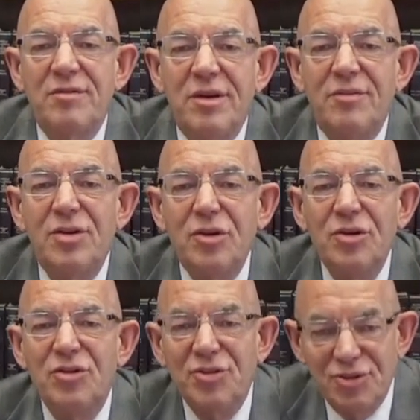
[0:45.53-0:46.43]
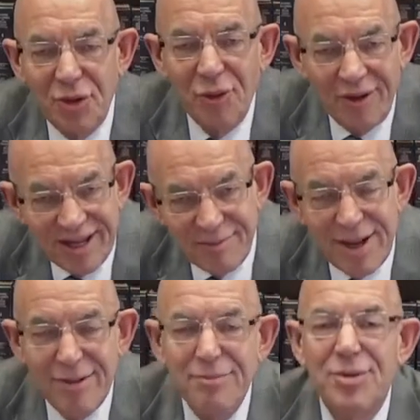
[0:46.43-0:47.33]
of a good story
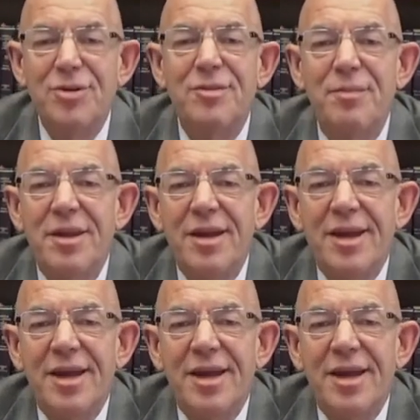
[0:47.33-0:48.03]
about boot